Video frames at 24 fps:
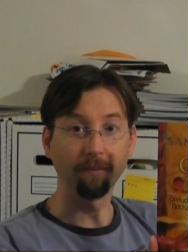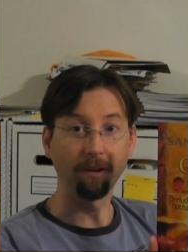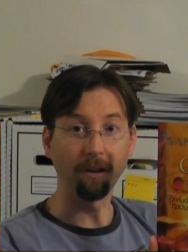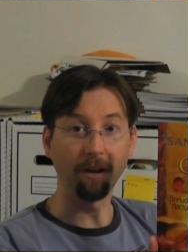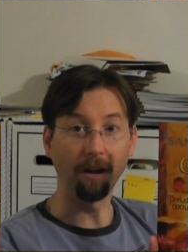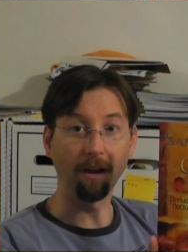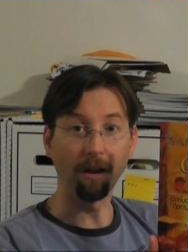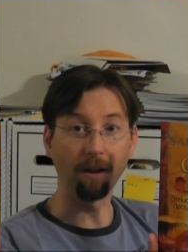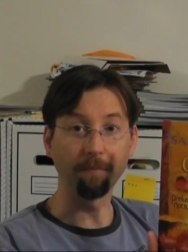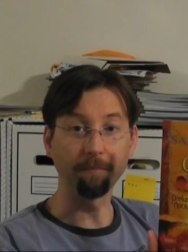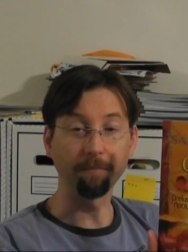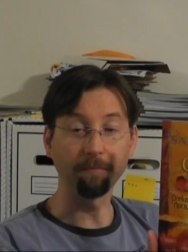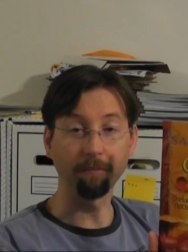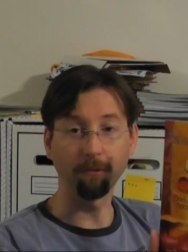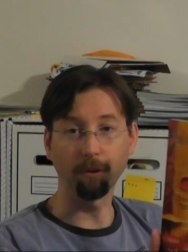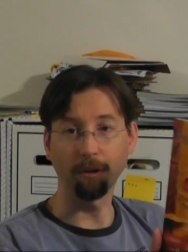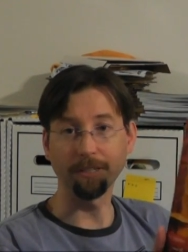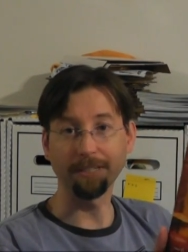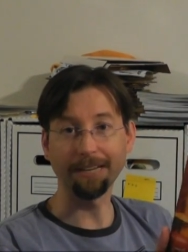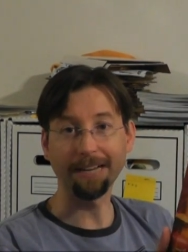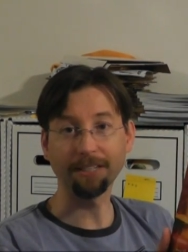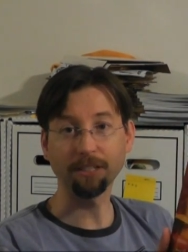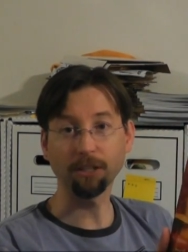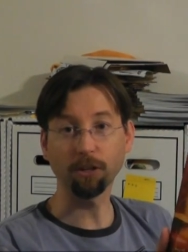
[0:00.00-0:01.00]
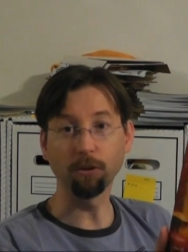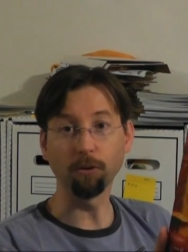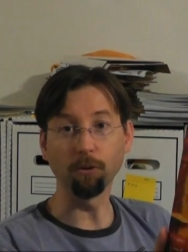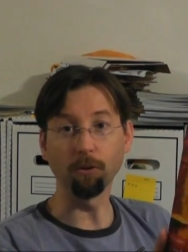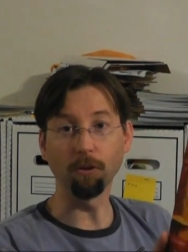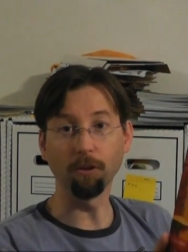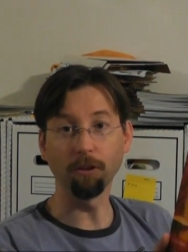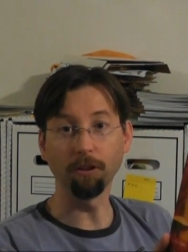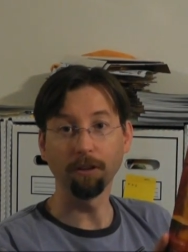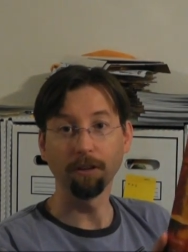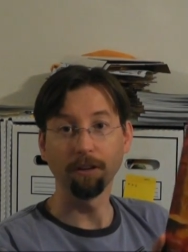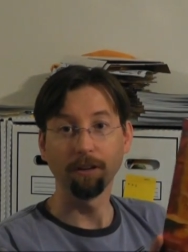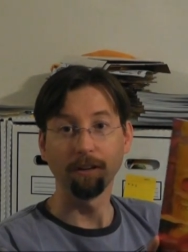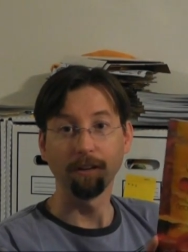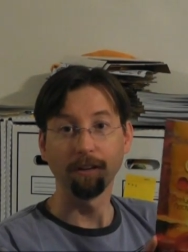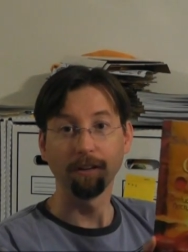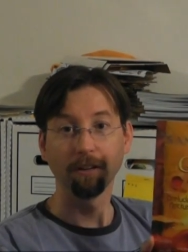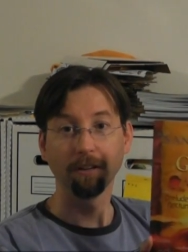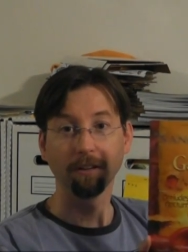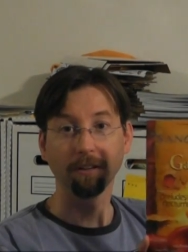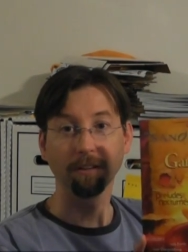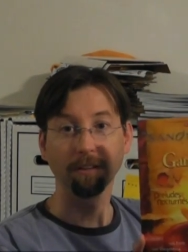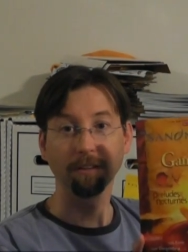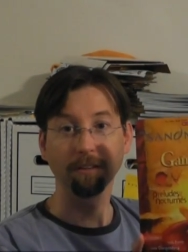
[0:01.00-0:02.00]
um, whereas that's cool,
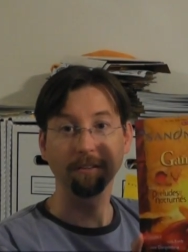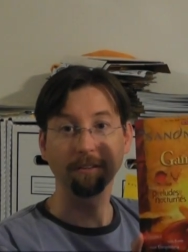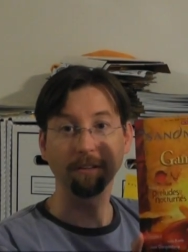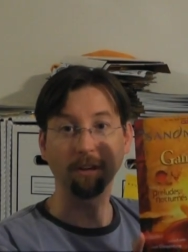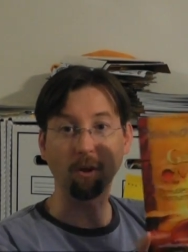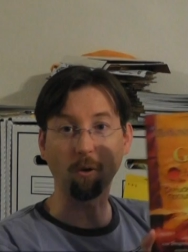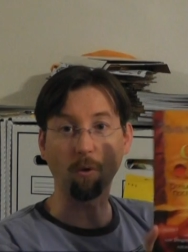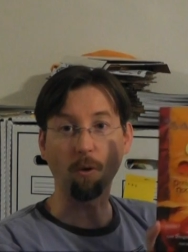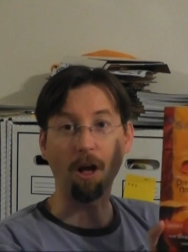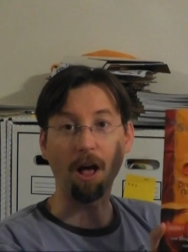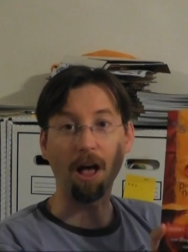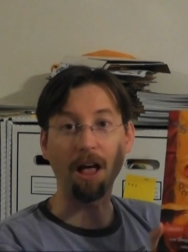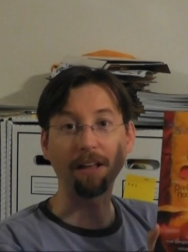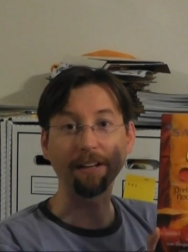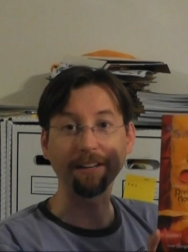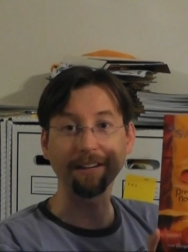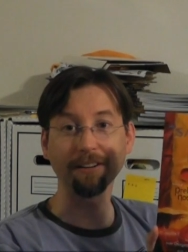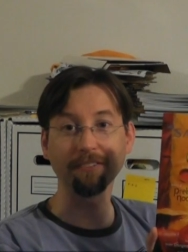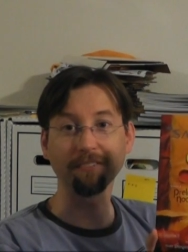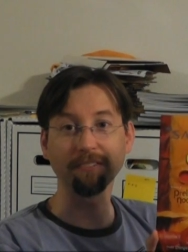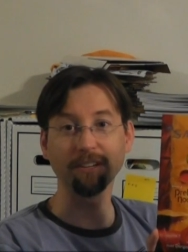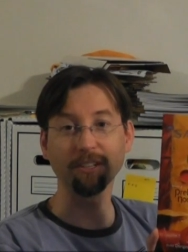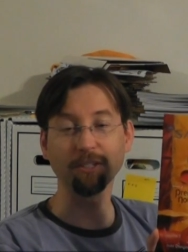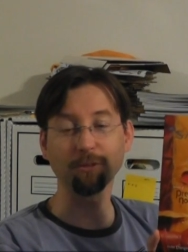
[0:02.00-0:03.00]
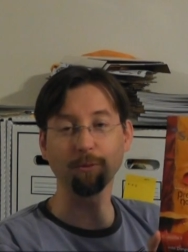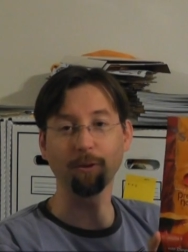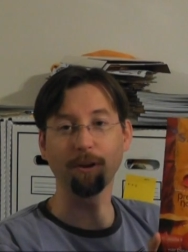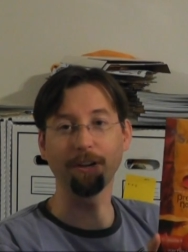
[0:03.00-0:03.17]
the quality of this